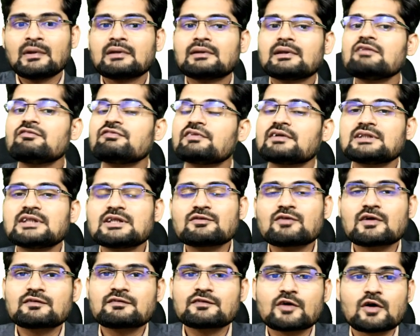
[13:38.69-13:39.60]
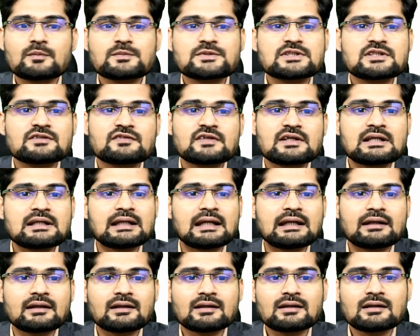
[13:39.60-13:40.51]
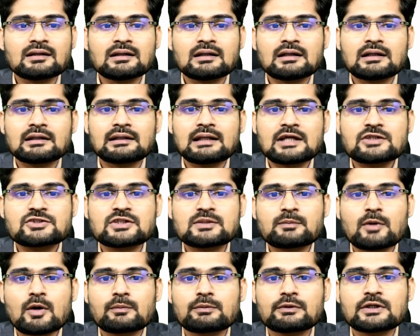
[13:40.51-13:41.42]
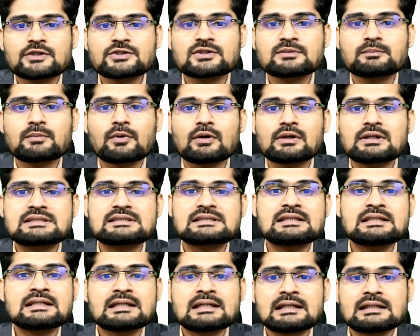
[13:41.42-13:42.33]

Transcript: Then further, what we observe here in India, national population policy,